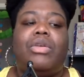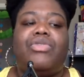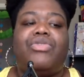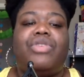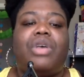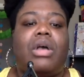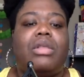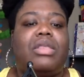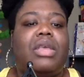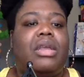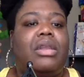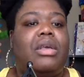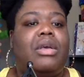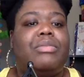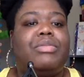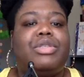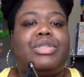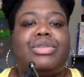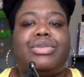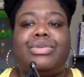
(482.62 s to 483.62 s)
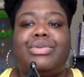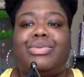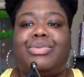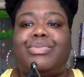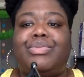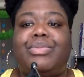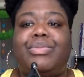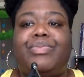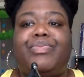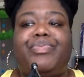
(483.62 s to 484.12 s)
chalk that up
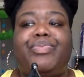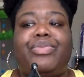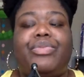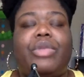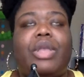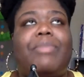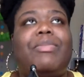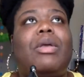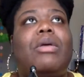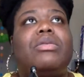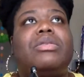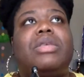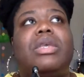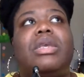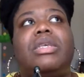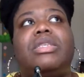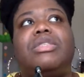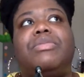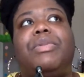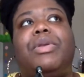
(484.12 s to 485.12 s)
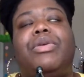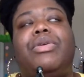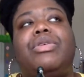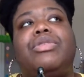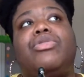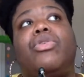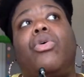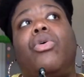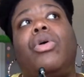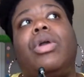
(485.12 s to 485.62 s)
to, I'm not gonna say
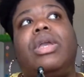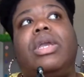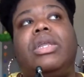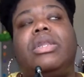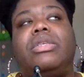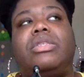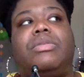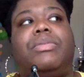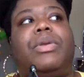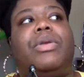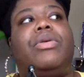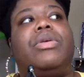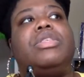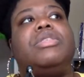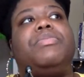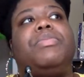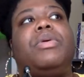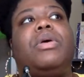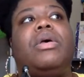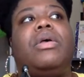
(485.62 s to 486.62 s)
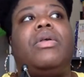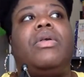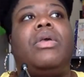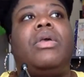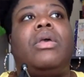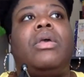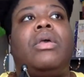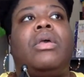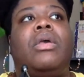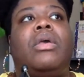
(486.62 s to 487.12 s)
experience or inexperience, but
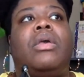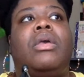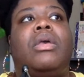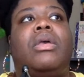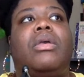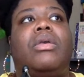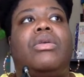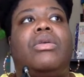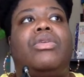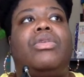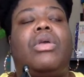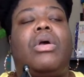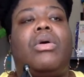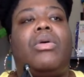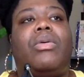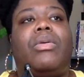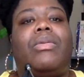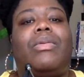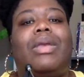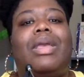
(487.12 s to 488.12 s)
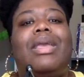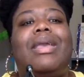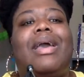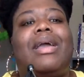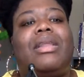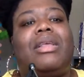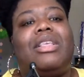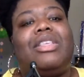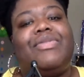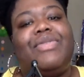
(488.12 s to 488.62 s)
he
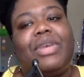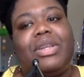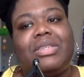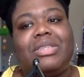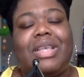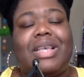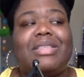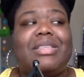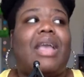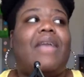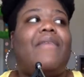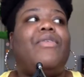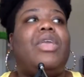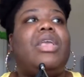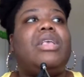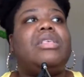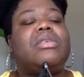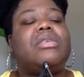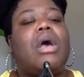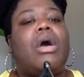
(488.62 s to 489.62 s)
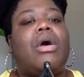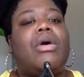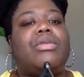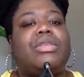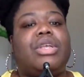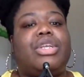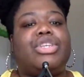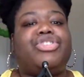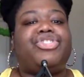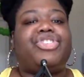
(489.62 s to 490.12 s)
got in his feelings last night. He
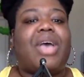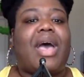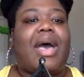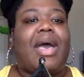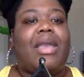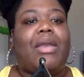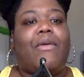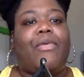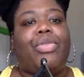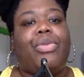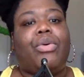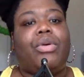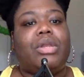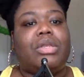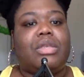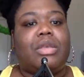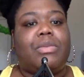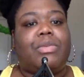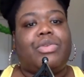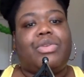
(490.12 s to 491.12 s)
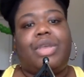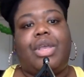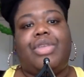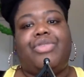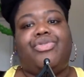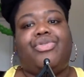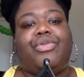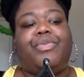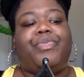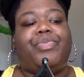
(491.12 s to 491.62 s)
saw a child throwing a temper
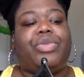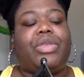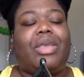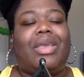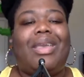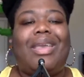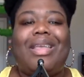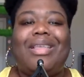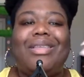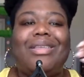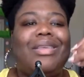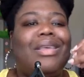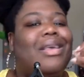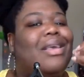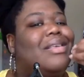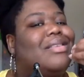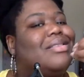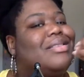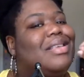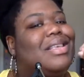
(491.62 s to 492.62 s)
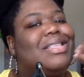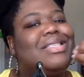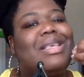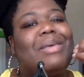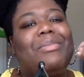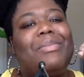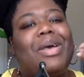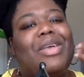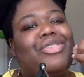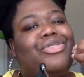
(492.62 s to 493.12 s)
tantrum. And it's
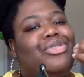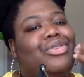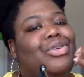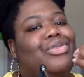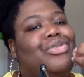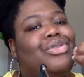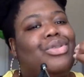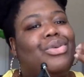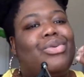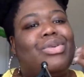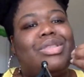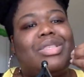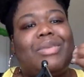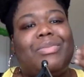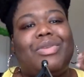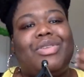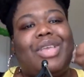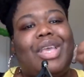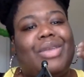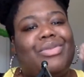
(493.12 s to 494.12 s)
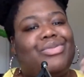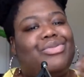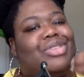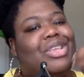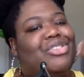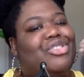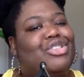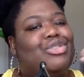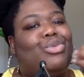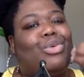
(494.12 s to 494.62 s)
something about children throwing temper tantrums
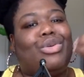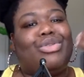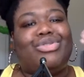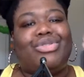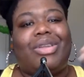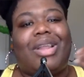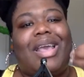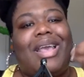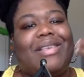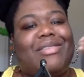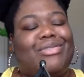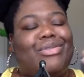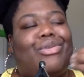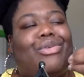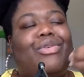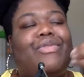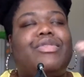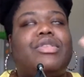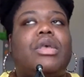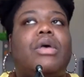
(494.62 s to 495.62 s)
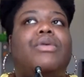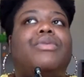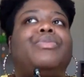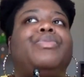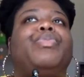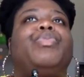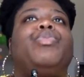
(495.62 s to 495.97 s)
that just works your last nerve. So